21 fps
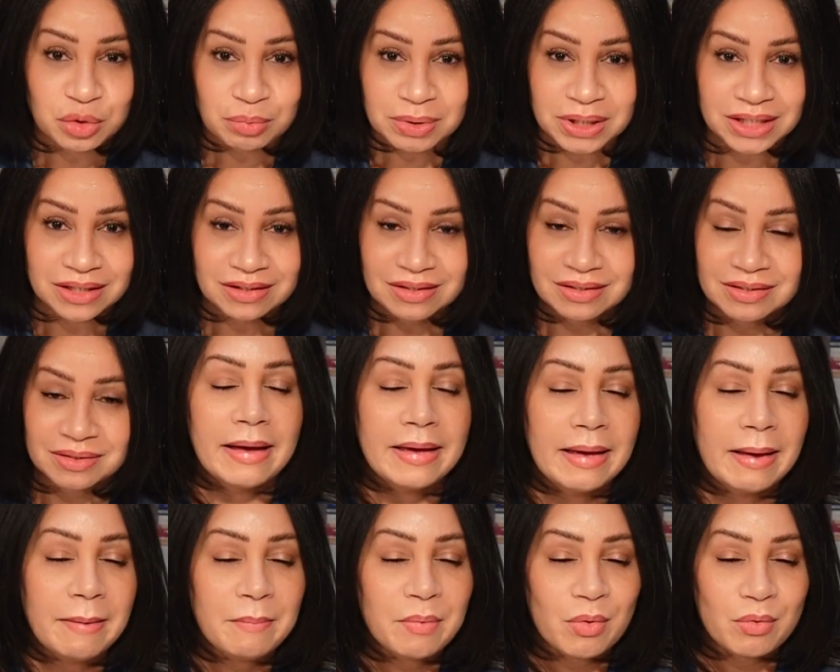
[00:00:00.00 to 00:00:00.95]
your pick. I
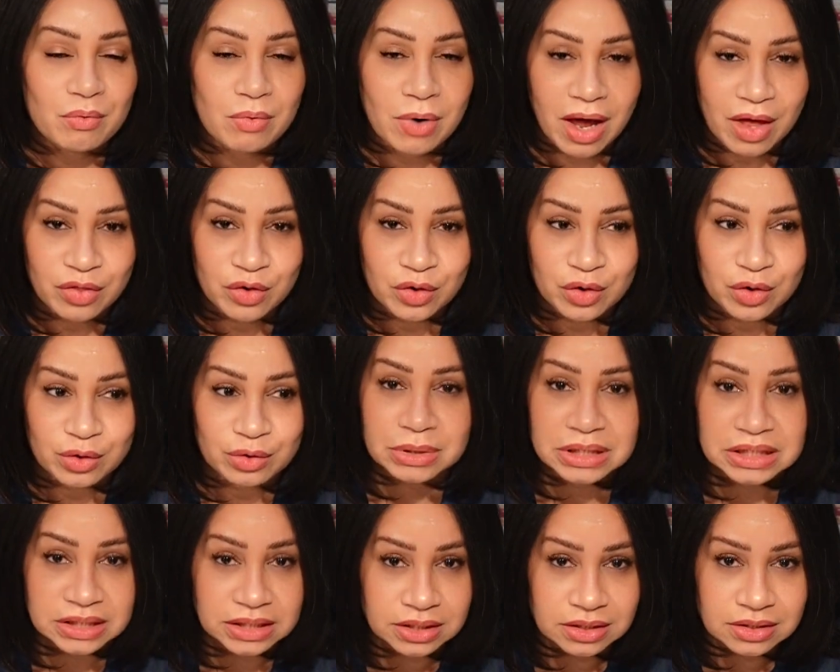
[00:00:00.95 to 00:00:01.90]
am rather
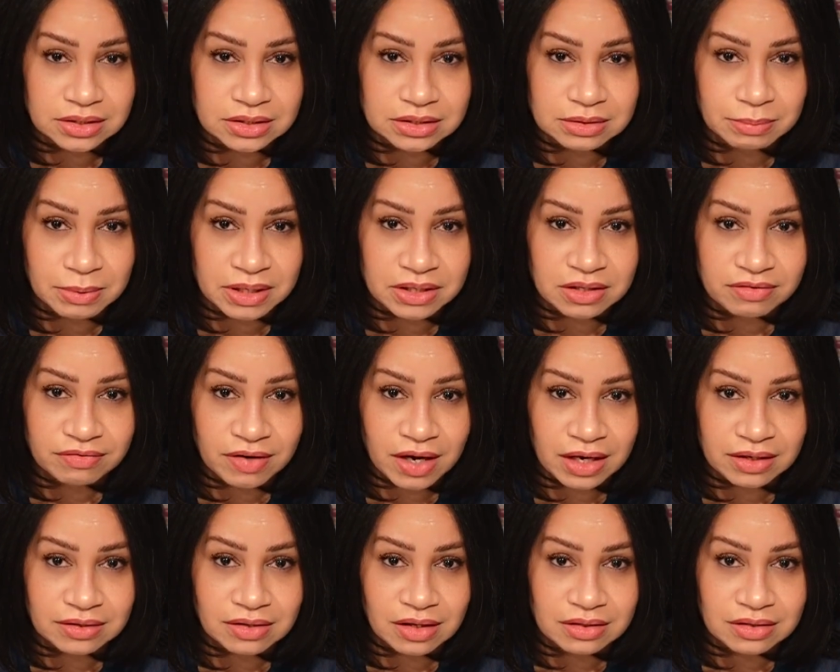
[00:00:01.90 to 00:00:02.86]
pleased by the
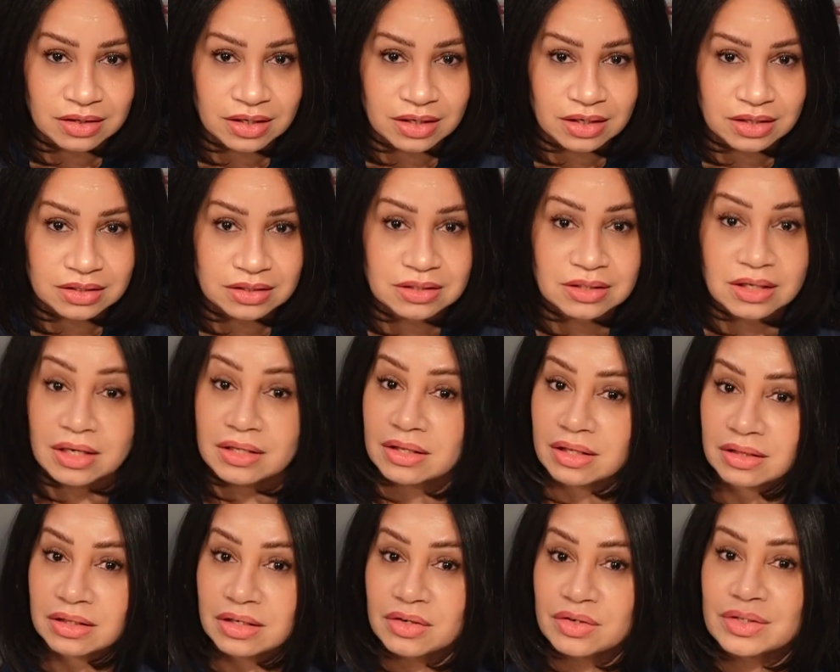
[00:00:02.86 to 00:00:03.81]
fact that they say
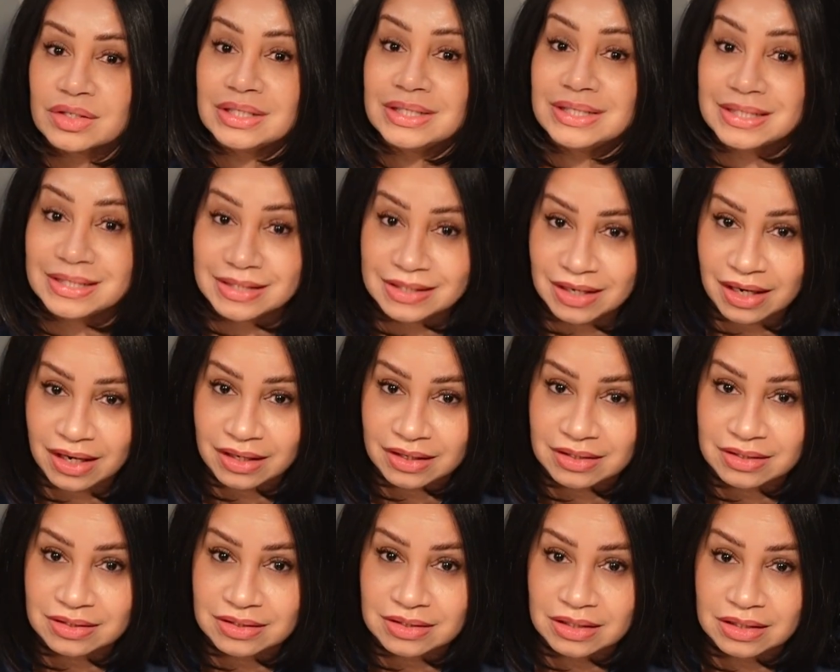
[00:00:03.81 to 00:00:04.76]
that they're
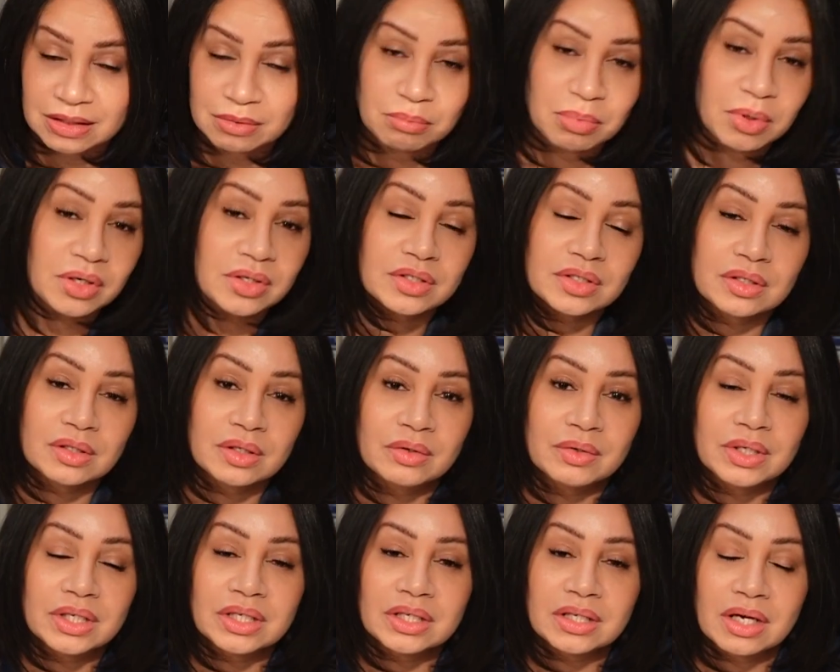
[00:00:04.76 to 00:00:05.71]
designed in
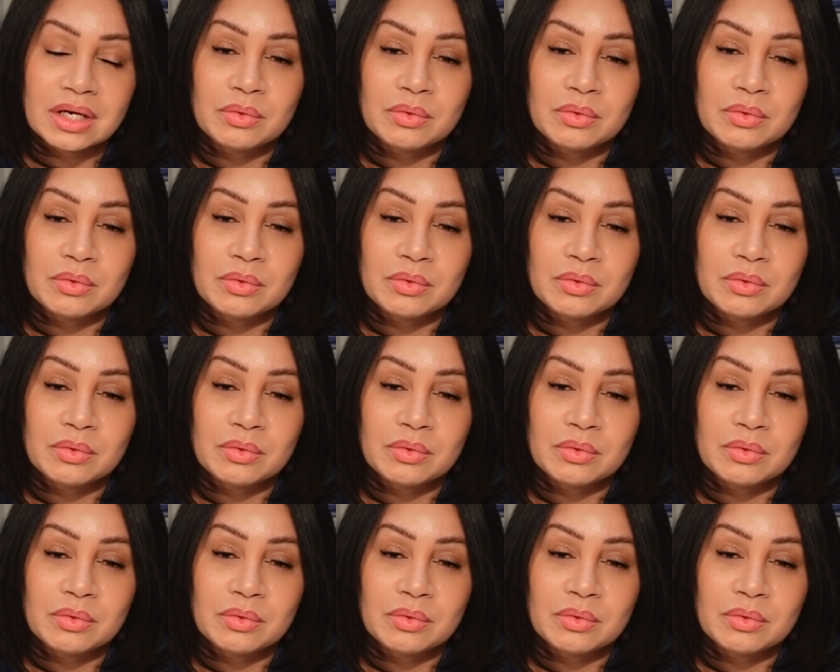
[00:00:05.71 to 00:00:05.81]
Barcelona.